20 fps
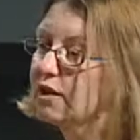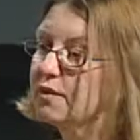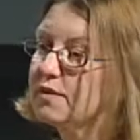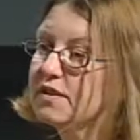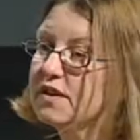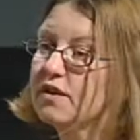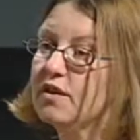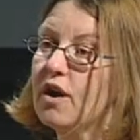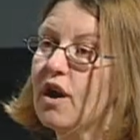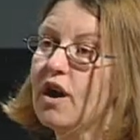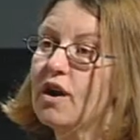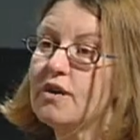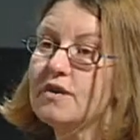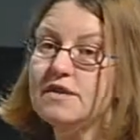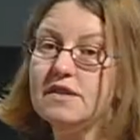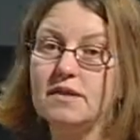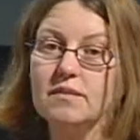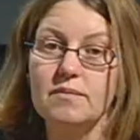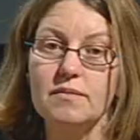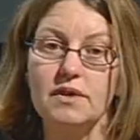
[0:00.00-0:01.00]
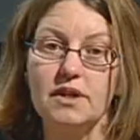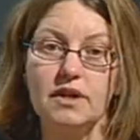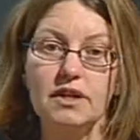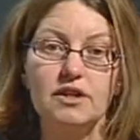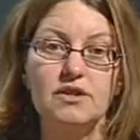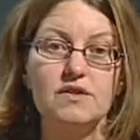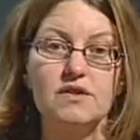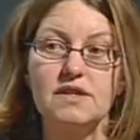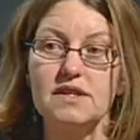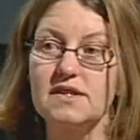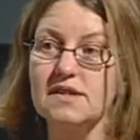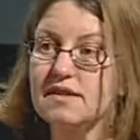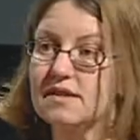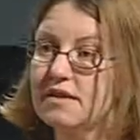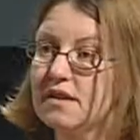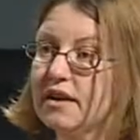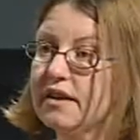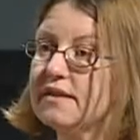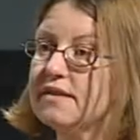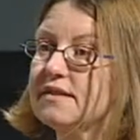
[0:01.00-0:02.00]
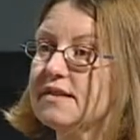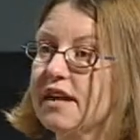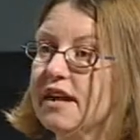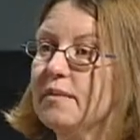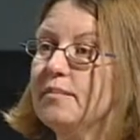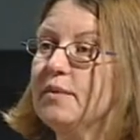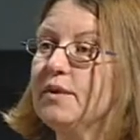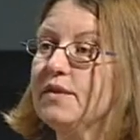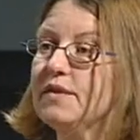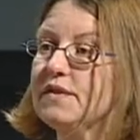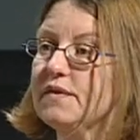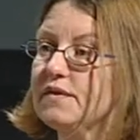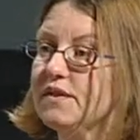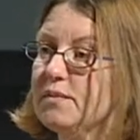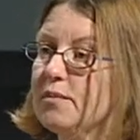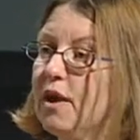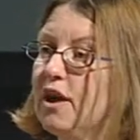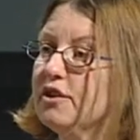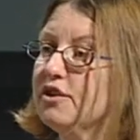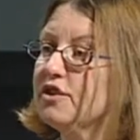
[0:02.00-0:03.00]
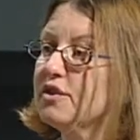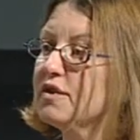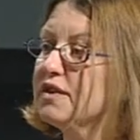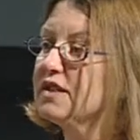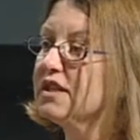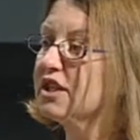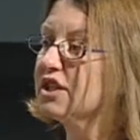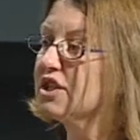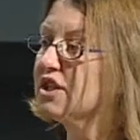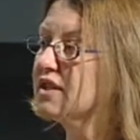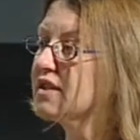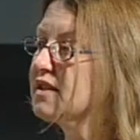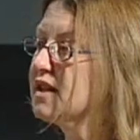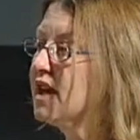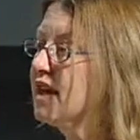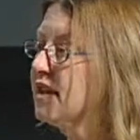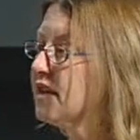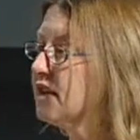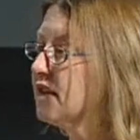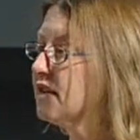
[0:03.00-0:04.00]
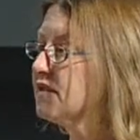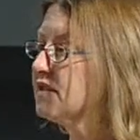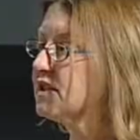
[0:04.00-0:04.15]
loans, and there are some interesting examples of small jurisdictions that have